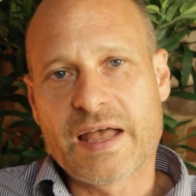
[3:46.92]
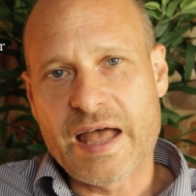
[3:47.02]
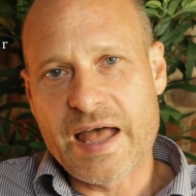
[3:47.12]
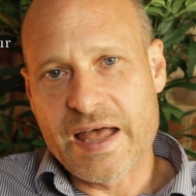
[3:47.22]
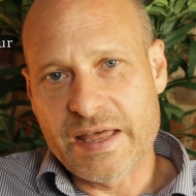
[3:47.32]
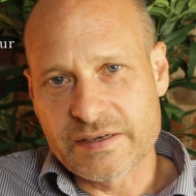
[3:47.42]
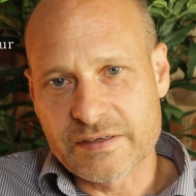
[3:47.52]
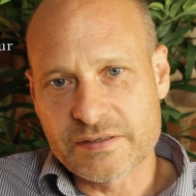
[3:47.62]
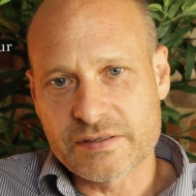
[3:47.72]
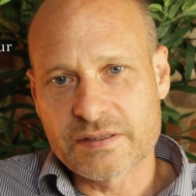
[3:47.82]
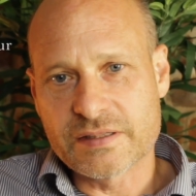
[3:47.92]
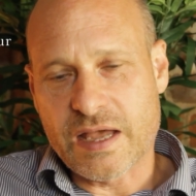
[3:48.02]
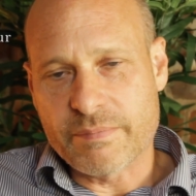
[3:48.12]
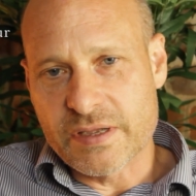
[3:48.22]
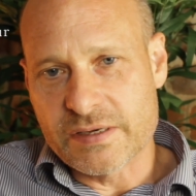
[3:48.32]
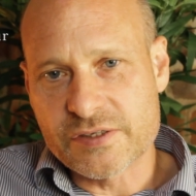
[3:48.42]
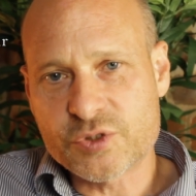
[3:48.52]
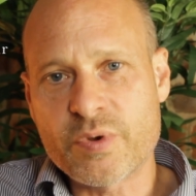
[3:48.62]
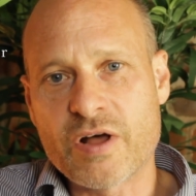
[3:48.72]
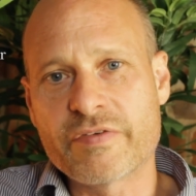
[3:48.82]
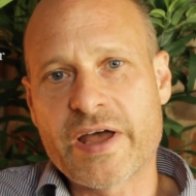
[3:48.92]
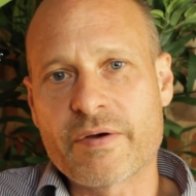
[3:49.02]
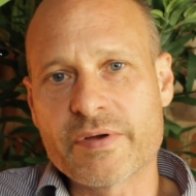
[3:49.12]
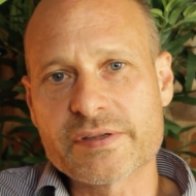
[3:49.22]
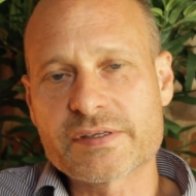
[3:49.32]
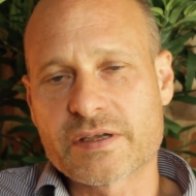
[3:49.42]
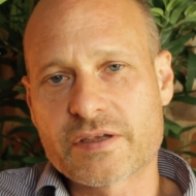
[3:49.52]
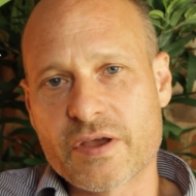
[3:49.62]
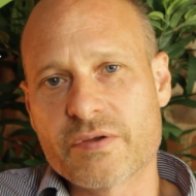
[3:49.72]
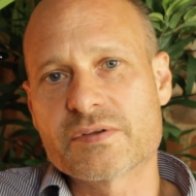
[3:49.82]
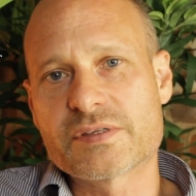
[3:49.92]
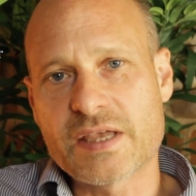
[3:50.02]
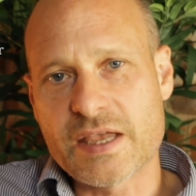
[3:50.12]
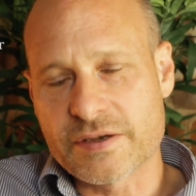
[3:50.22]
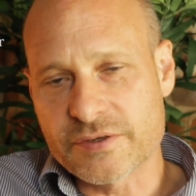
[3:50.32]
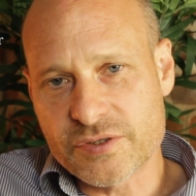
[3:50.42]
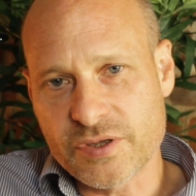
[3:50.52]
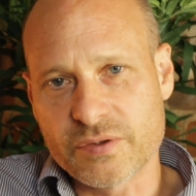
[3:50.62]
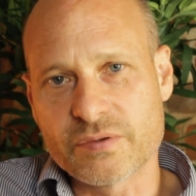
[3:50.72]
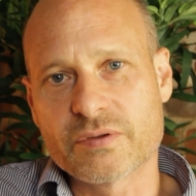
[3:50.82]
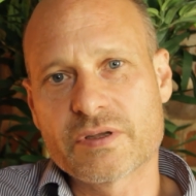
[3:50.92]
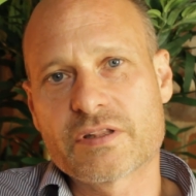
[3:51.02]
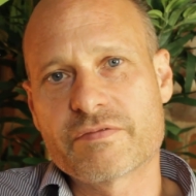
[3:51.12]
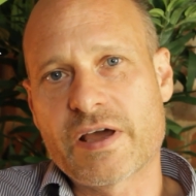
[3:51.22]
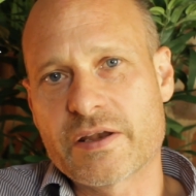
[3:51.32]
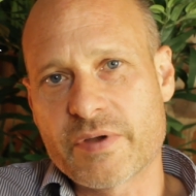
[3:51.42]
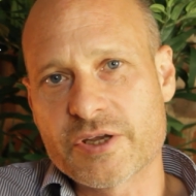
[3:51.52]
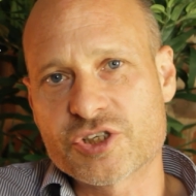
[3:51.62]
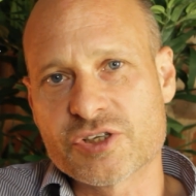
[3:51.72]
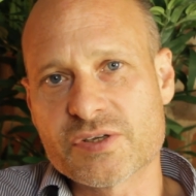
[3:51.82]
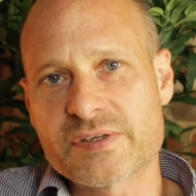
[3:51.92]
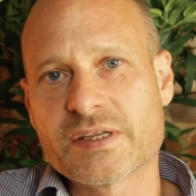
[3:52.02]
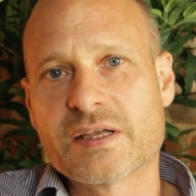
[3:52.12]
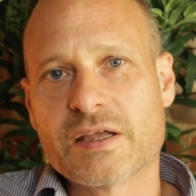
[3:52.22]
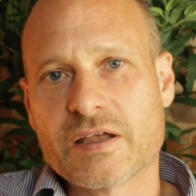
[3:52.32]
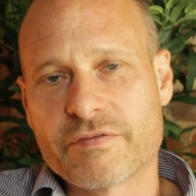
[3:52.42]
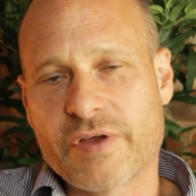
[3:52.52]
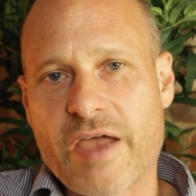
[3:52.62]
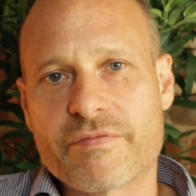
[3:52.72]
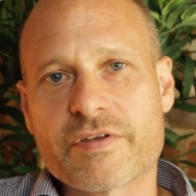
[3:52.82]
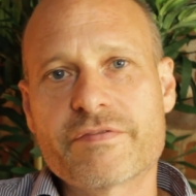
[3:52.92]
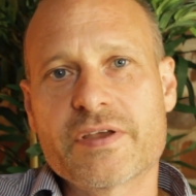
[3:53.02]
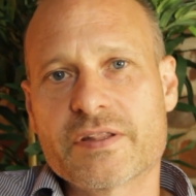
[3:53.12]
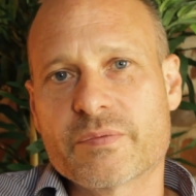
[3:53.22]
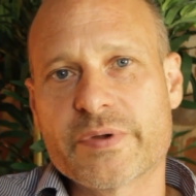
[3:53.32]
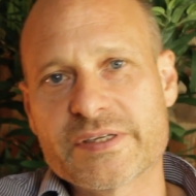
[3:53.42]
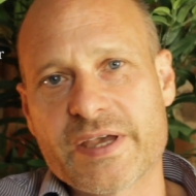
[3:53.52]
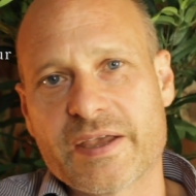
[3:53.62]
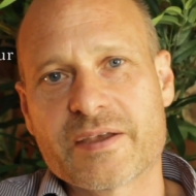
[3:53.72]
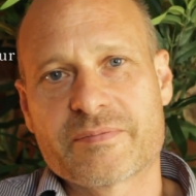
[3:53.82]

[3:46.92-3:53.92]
and that means 12 hours goes into the valuations for every fee that we take.